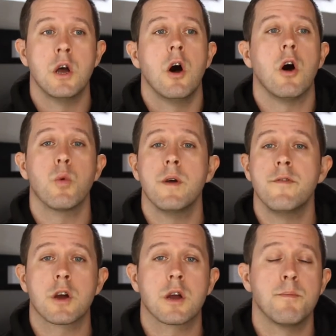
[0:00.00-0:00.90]
or whether
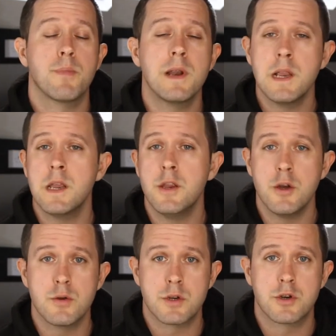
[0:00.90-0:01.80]
you're completely
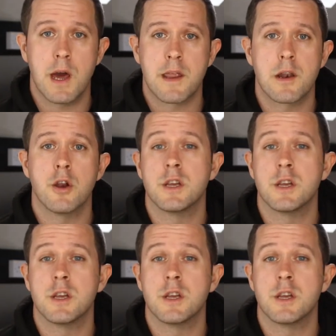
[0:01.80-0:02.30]
new to triathlon